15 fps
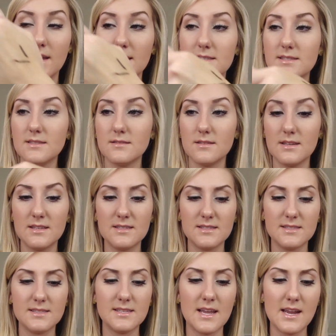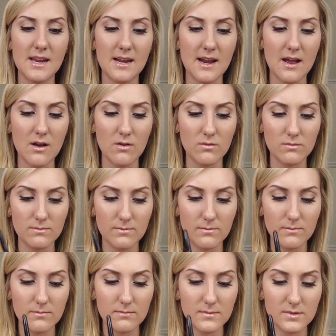it's insane how
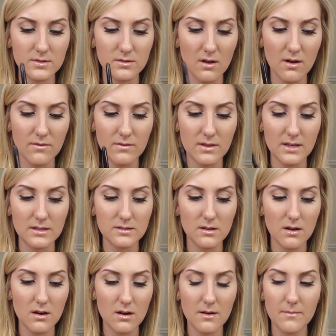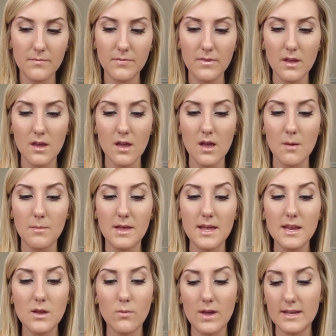soft these are. But
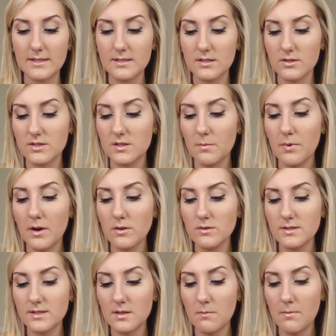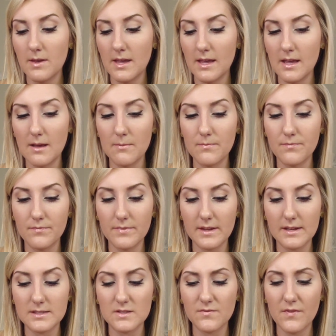anyways, they're supposed to be,
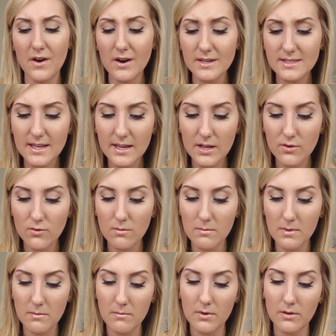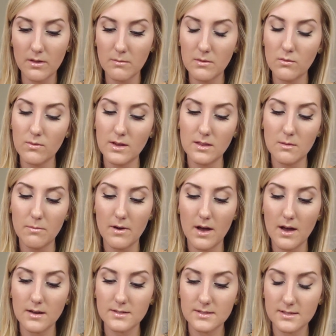as far as I can remember, let me read the
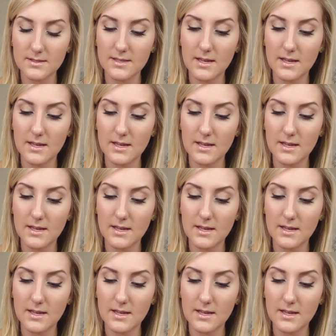box,